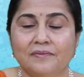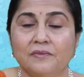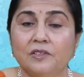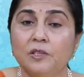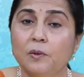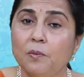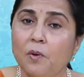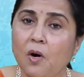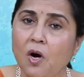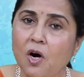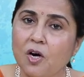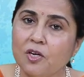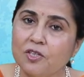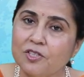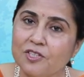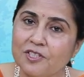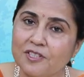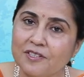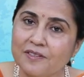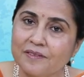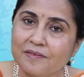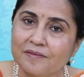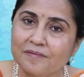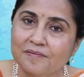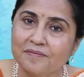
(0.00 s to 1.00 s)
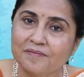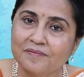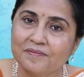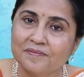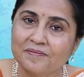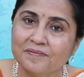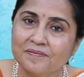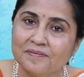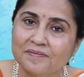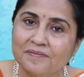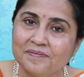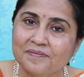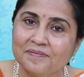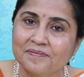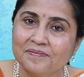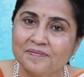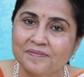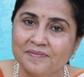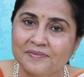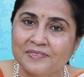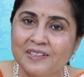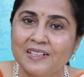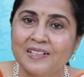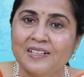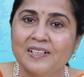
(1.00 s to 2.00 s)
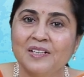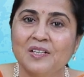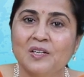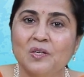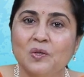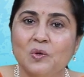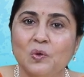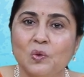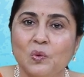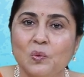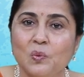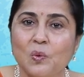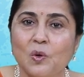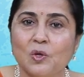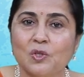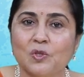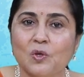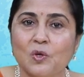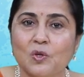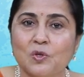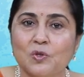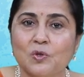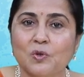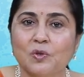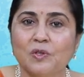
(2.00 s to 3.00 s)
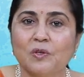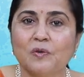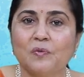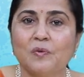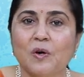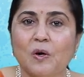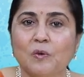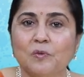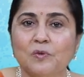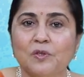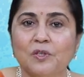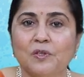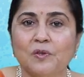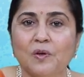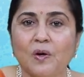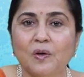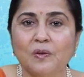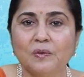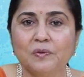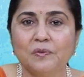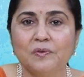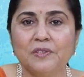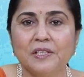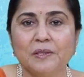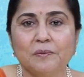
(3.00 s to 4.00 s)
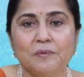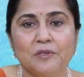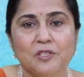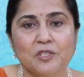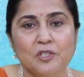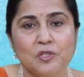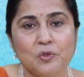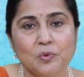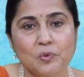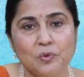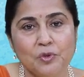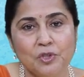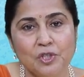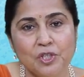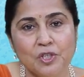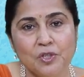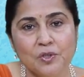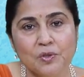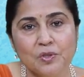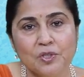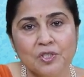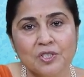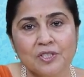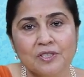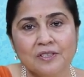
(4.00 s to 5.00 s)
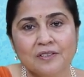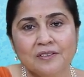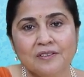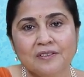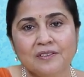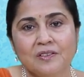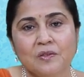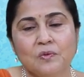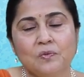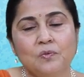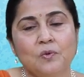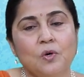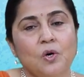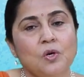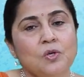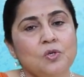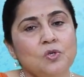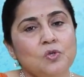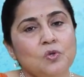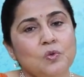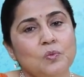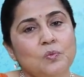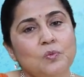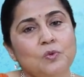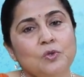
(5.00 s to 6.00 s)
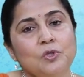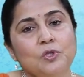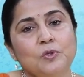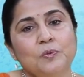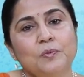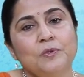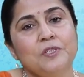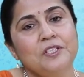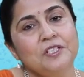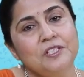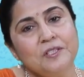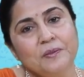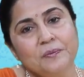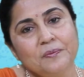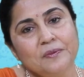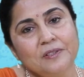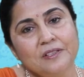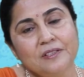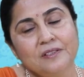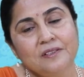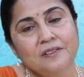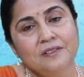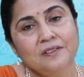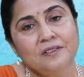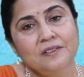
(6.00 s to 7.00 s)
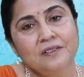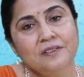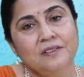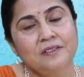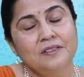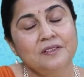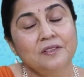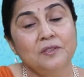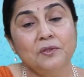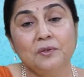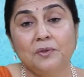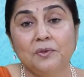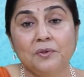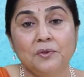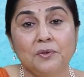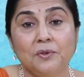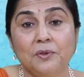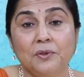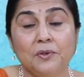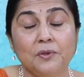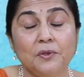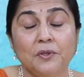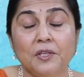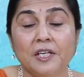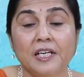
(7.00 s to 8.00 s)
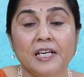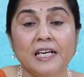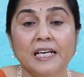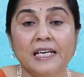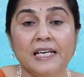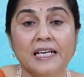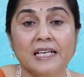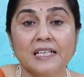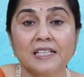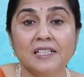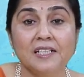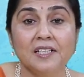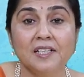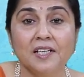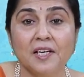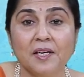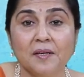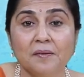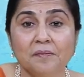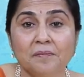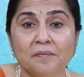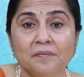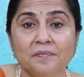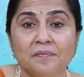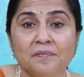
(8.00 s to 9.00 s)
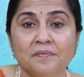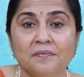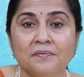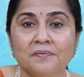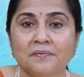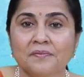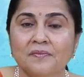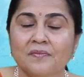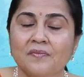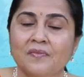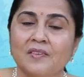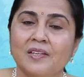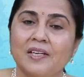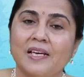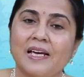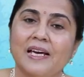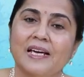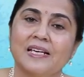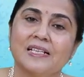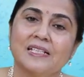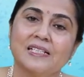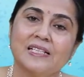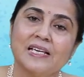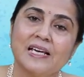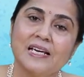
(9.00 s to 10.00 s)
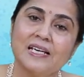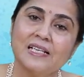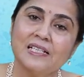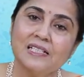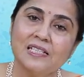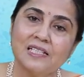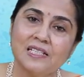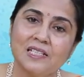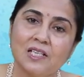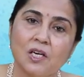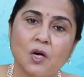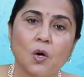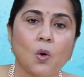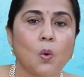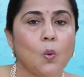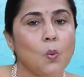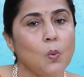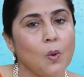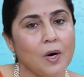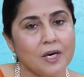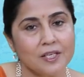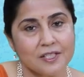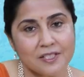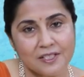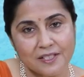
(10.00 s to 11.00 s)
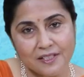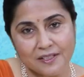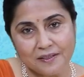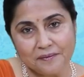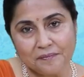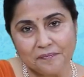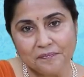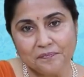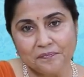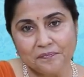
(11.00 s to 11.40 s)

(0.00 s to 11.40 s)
The boss, who was also the founder of Gemini Studios, was Subbu's principal. Do you recollect the name? S.S. Vasan.